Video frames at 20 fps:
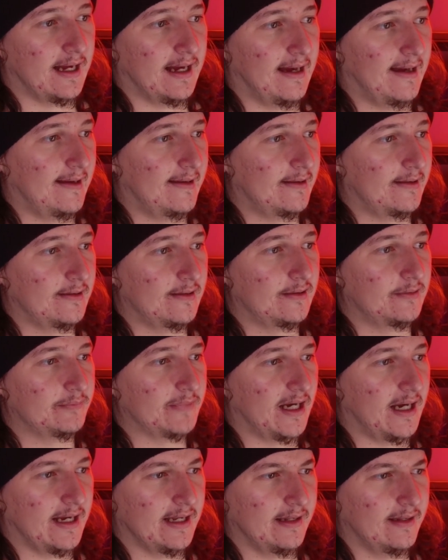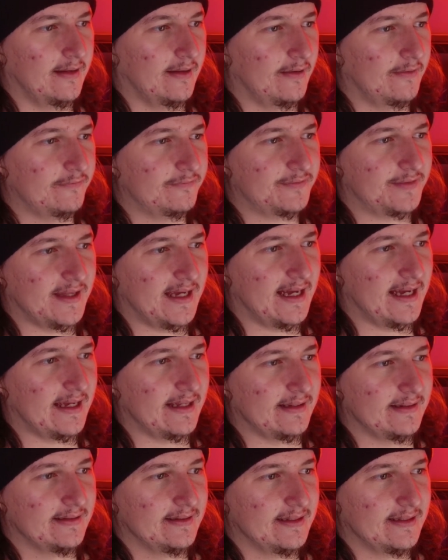I love
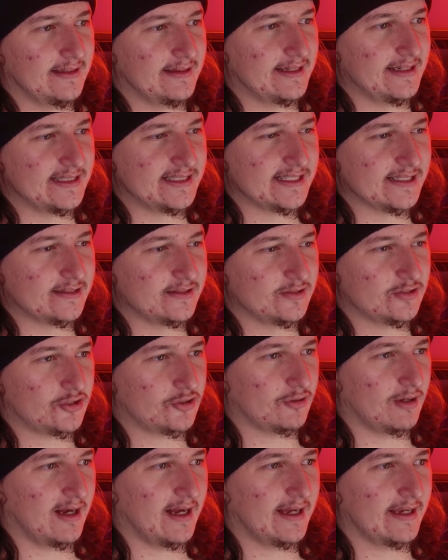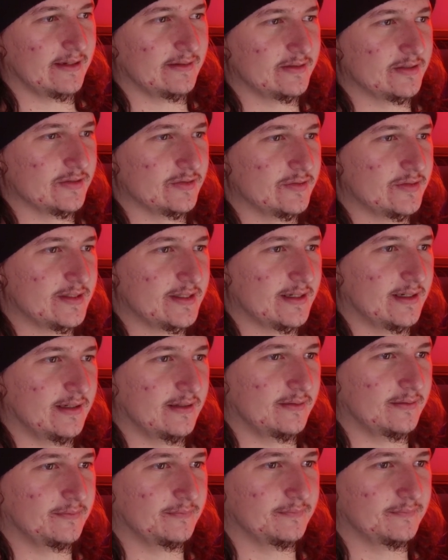that they didn't try and do
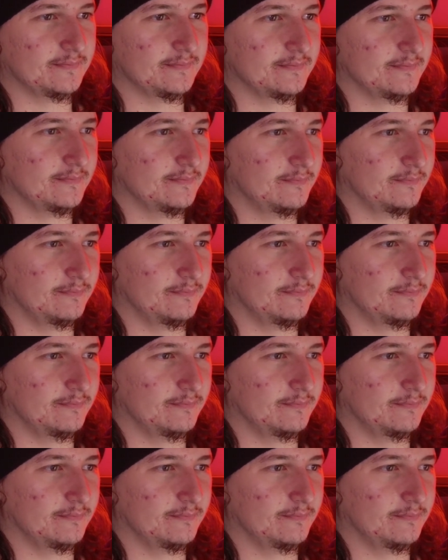some,